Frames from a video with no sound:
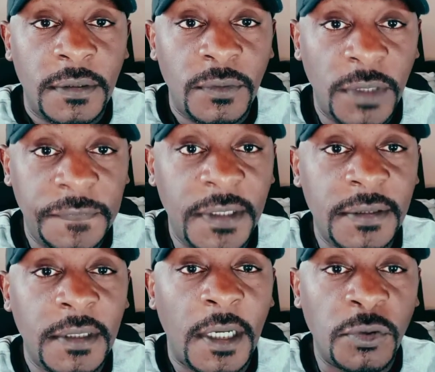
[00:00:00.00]
Good
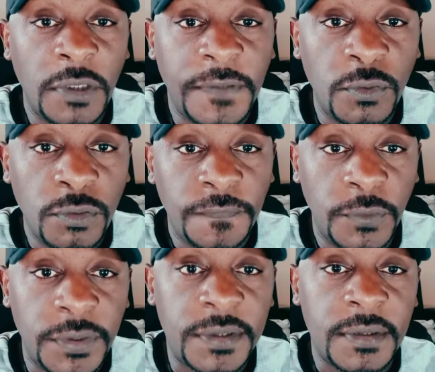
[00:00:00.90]
evening and good afternoon to
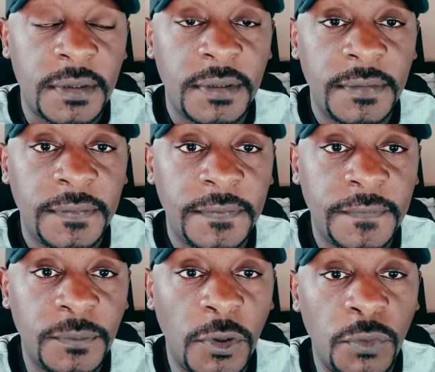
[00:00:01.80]
viewers
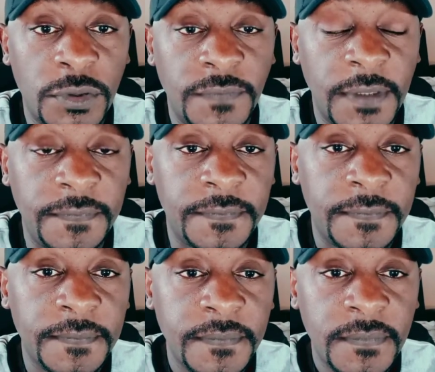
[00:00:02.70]
from all walks of life.
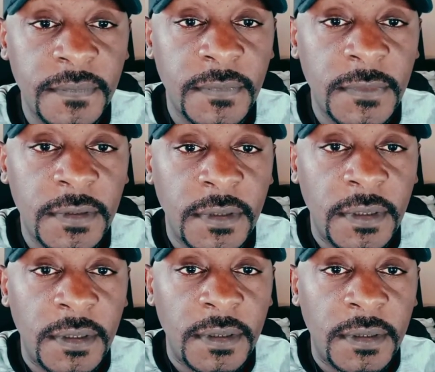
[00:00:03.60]

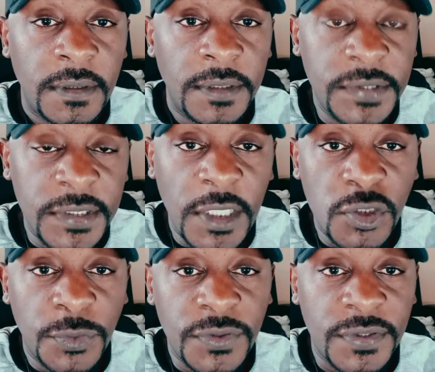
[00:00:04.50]
This is
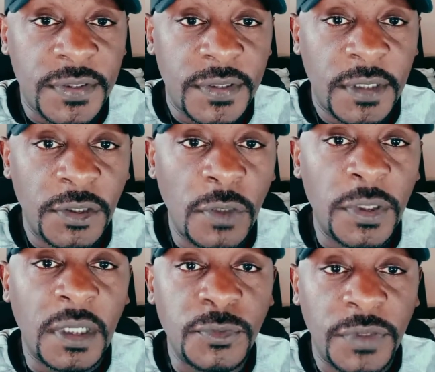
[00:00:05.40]
Desimus, and you're
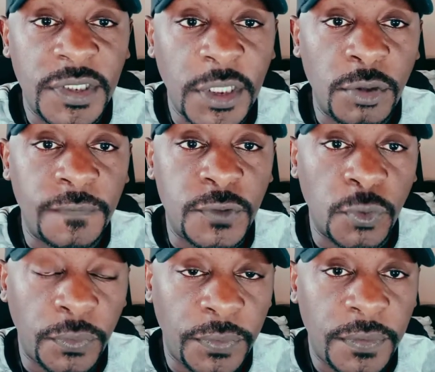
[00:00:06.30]
welcome to the channel of
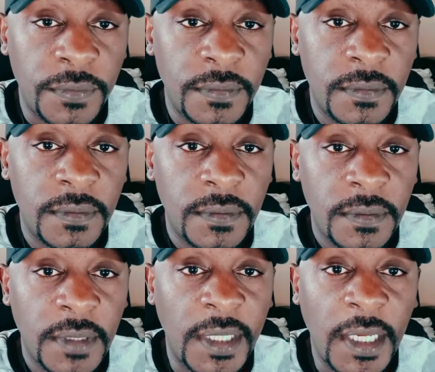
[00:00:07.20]
truth,
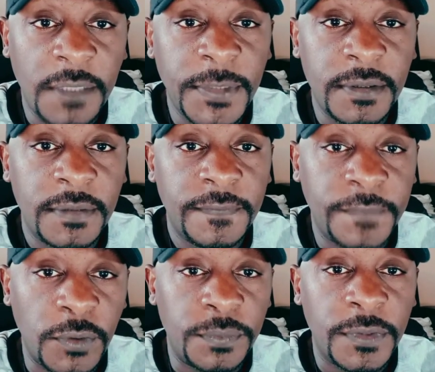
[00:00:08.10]
enlightenment,
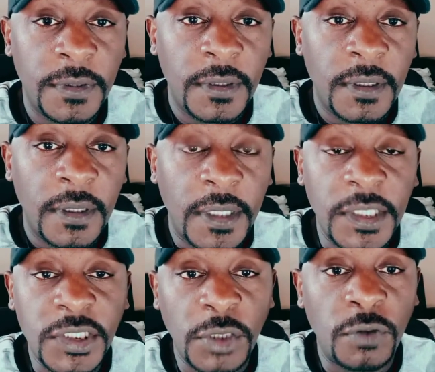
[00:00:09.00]
freedom, and the
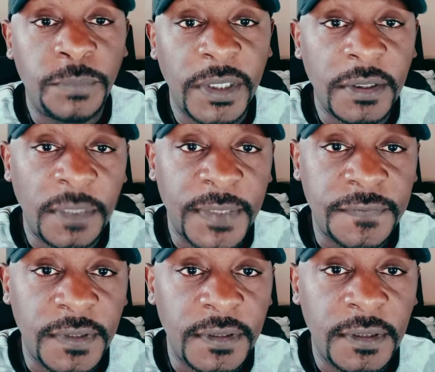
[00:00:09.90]
channel of breaking empaths free.